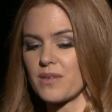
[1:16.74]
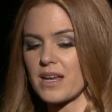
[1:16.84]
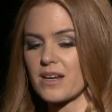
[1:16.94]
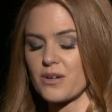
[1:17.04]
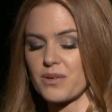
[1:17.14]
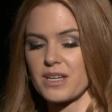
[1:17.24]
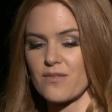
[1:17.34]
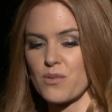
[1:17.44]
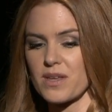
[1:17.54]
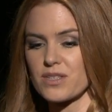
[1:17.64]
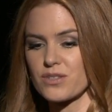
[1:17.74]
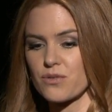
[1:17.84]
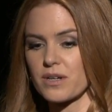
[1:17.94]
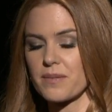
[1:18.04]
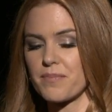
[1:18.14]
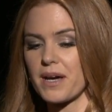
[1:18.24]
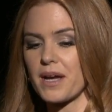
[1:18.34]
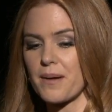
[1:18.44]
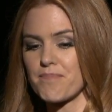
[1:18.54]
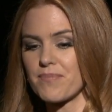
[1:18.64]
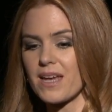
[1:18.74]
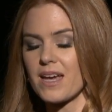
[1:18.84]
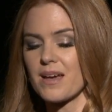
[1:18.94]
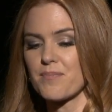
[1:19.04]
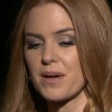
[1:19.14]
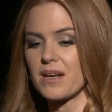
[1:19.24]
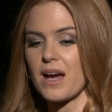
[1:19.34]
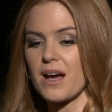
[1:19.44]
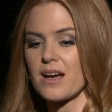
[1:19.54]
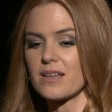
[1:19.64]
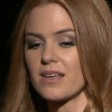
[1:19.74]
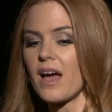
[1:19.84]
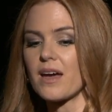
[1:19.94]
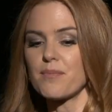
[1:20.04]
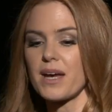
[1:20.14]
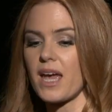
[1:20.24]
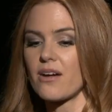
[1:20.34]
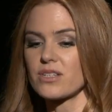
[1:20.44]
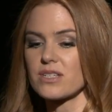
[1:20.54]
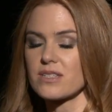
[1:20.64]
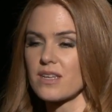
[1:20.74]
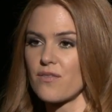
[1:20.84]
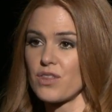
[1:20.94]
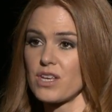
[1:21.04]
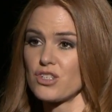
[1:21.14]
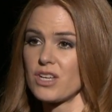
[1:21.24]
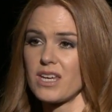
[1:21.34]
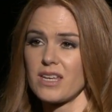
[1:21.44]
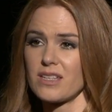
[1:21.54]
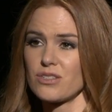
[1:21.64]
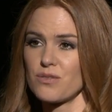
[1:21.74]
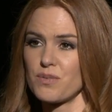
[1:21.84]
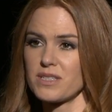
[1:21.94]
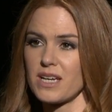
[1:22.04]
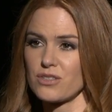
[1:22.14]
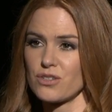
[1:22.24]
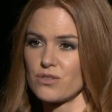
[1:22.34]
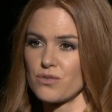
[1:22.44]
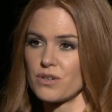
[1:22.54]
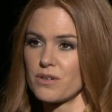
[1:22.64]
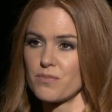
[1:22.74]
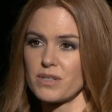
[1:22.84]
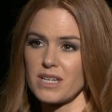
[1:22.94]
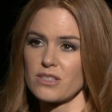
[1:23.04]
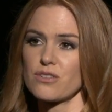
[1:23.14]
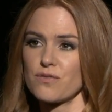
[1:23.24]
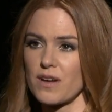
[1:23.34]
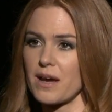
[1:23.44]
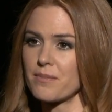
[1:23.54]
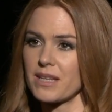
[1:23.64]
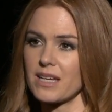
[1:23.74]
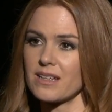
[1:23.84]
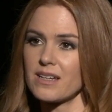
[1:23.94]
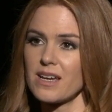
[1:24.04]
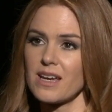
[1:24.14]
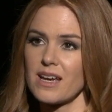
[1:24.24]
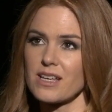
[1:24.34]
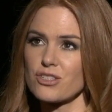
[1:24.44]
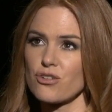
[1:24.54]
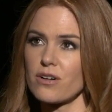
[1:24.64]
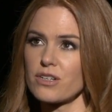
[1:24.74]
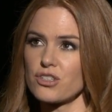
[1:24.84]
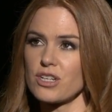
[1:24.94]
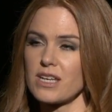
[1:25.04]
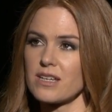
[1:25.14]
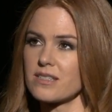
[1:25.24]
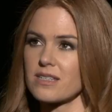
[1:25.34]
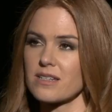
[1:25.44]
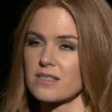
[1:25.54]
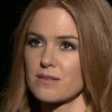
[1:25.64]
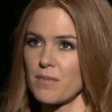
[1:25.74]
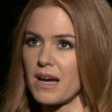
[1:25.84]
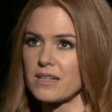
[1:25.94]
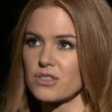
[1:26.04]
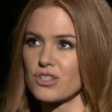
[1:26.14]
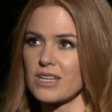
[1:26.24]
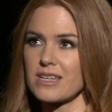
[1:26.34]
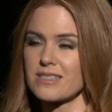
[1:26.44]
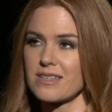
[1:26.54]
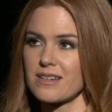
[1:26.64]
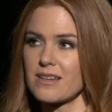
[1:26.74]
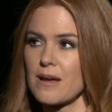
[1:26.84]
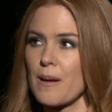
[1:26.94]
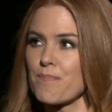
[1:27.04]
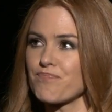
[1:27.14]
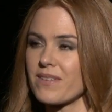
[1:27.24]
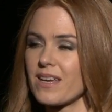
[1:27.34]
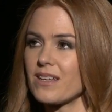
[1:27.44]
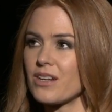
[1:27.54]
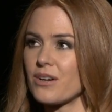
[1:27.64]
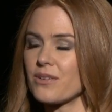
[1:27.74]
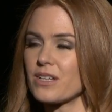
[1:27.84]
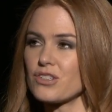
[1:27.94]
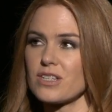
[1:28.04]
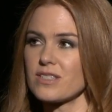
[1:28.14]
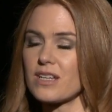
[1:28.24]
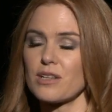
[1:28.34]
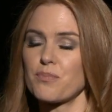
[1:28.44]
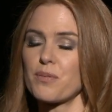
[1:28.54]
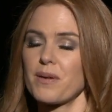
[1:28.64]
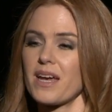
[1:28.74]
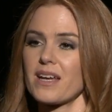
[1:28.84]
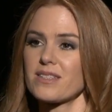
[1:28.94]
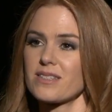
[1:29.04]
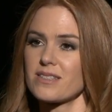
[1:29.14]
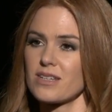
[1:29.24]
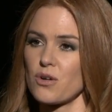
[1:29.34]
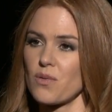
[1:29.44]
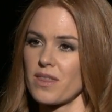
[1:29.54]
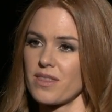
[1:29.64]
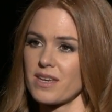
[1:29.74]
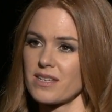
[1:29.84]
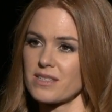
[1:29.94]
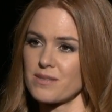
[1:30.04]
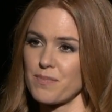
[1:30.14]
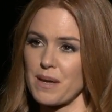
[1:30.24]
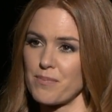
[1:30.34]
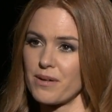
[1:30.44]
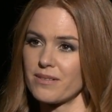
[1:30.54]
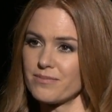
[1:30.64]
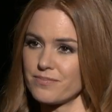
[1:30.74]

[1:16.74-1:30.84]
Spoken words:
and I don't want to give away the story, and my character does everything she can to protect her daughter and protect her family, and as strong as she is and as smart as she is, and she's ill-prepared to deal with these people.